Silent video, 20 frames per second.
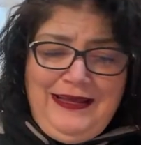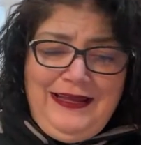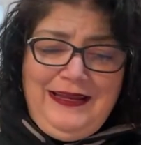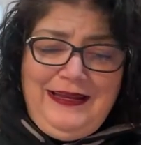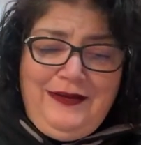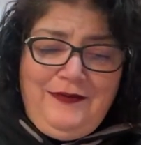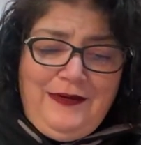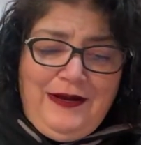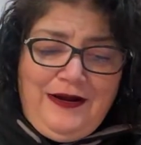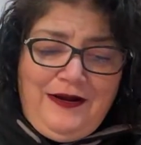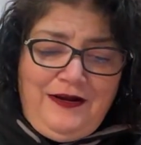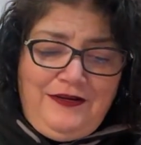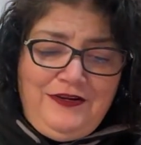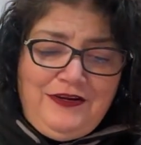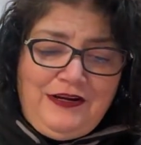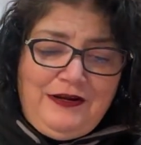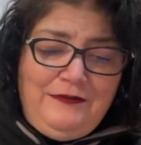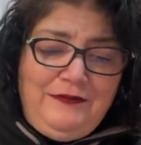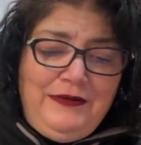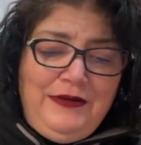anywhere on your
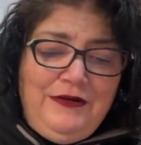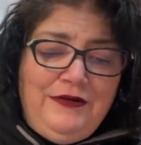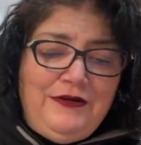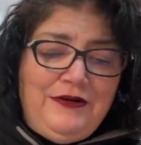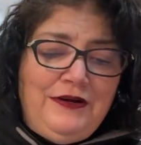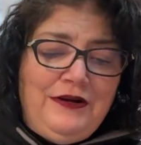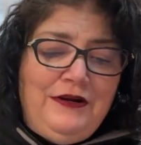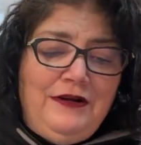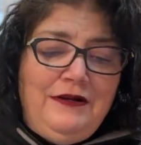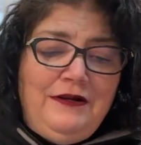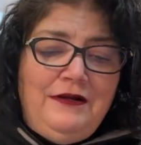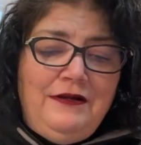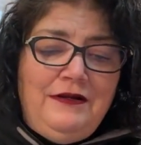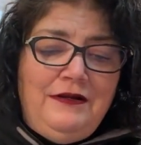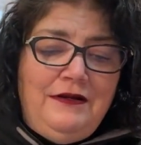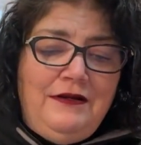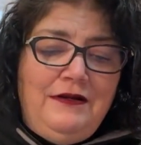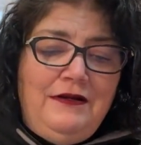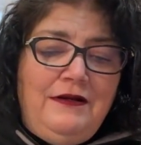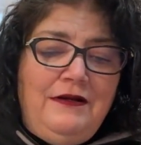computer.
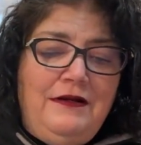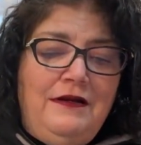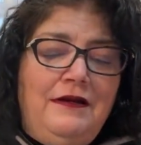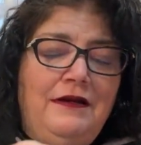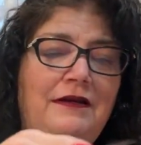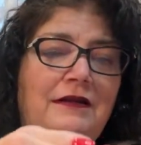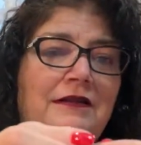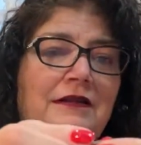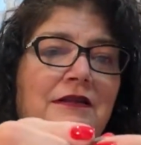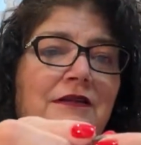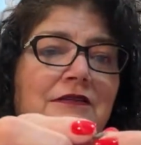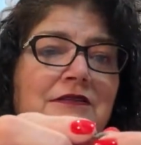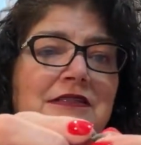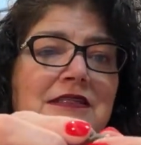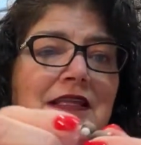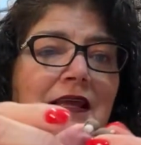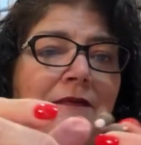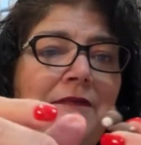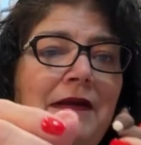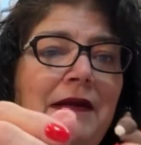A little
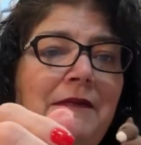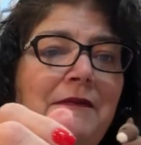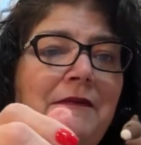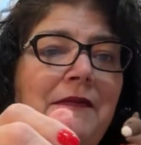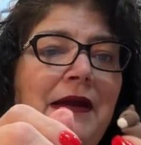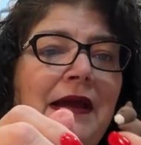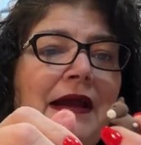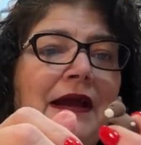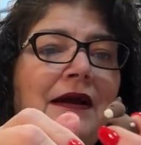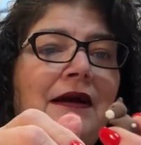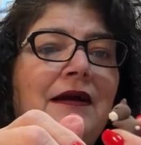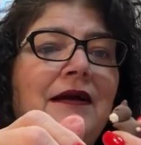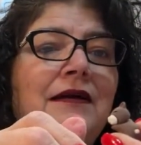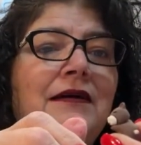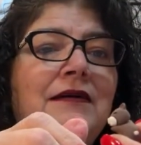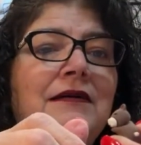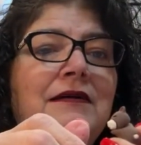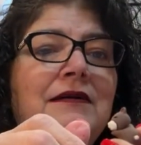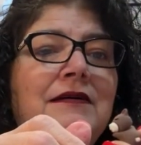sleeping bear.